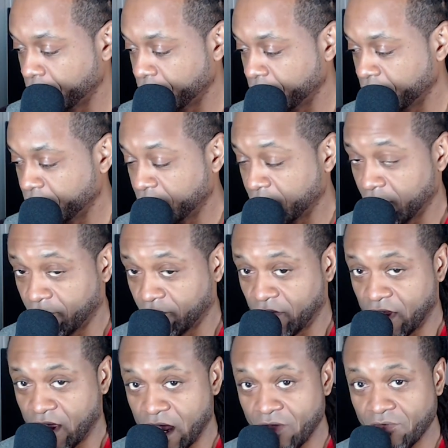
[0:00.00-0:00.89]

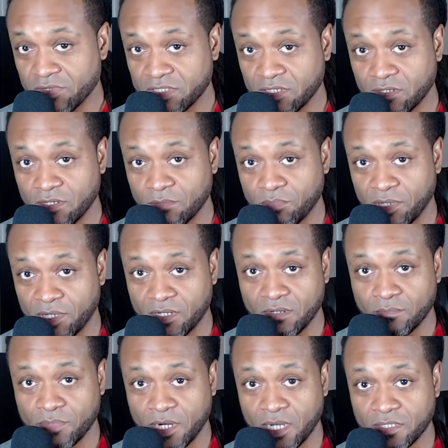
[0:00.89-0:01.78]
they obviously are dependent
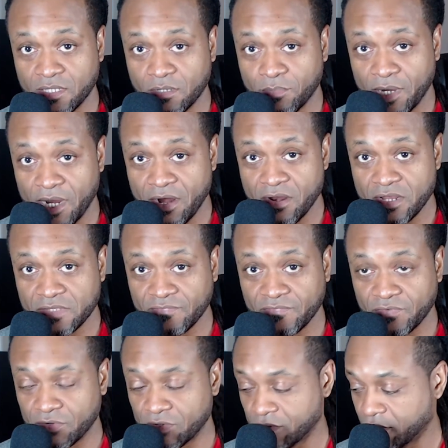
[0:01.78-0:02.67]
upon their parents
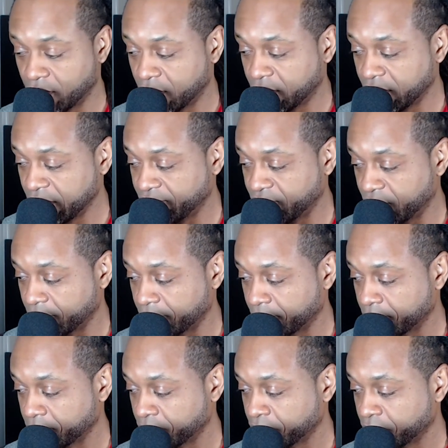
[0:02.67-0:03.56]
for a living.
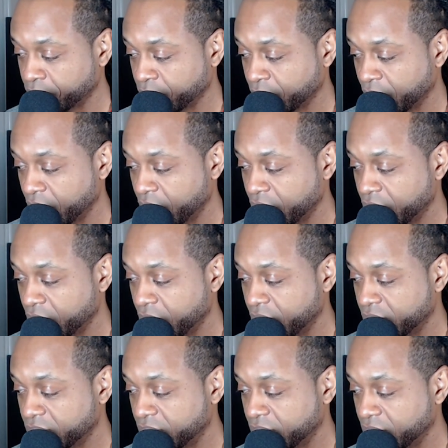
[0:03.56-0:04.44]

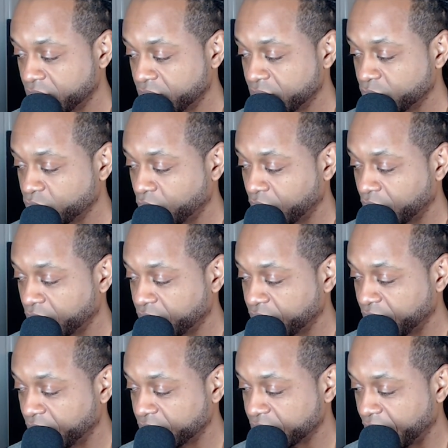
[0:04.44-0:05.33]
And see, this is one of the
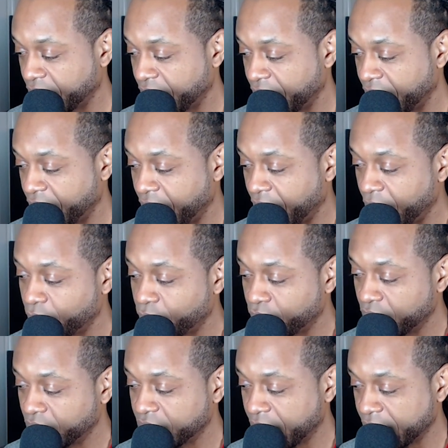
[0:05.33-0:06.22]
things I
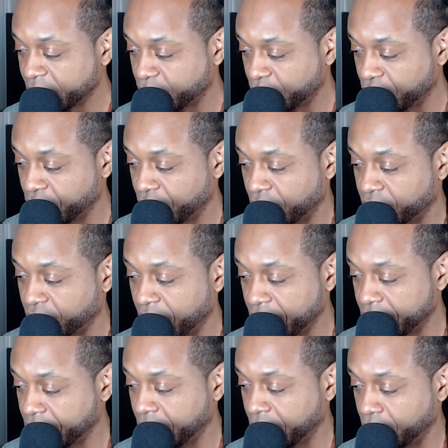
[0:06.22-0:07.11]
realize when you're under
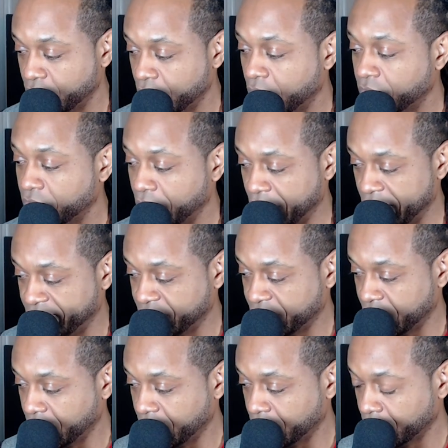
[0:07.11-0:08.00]
18, you don't know
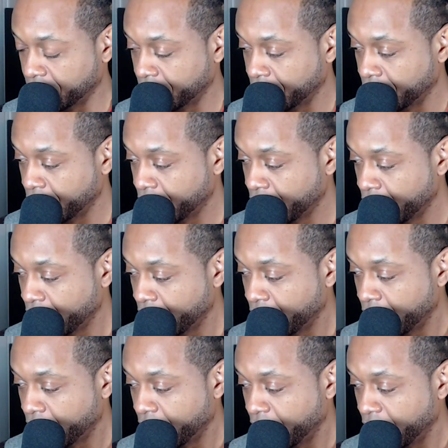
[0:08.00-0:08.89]
everything.
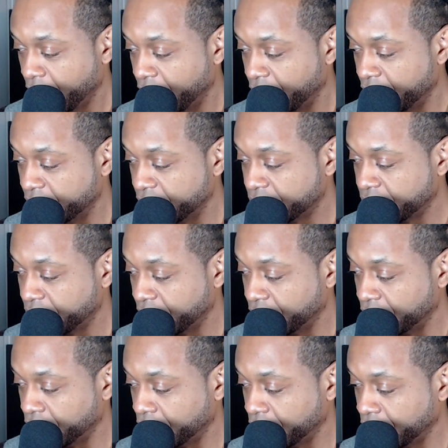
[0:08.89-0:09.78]
And it's
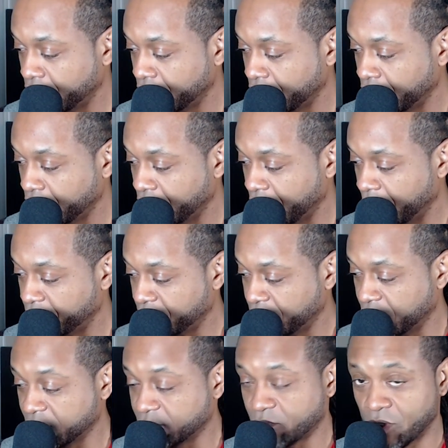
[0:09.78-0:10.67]
still up to
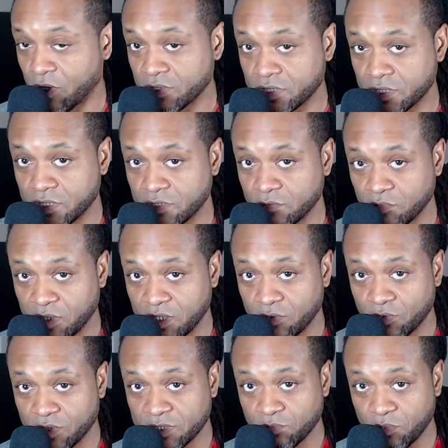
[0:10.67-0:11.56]
this person to be
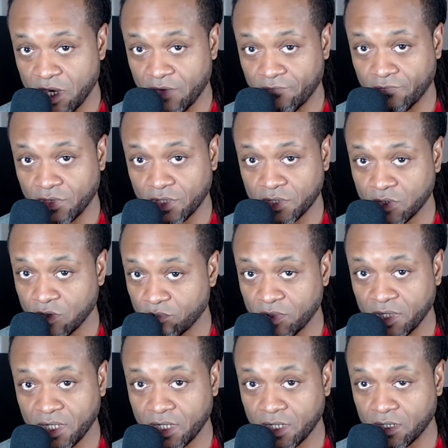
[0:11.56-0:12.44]
respectful and
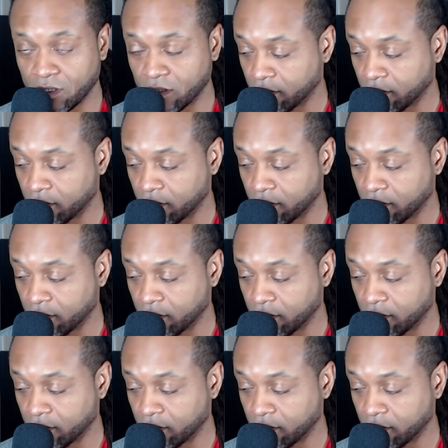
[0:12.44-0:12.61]
obedient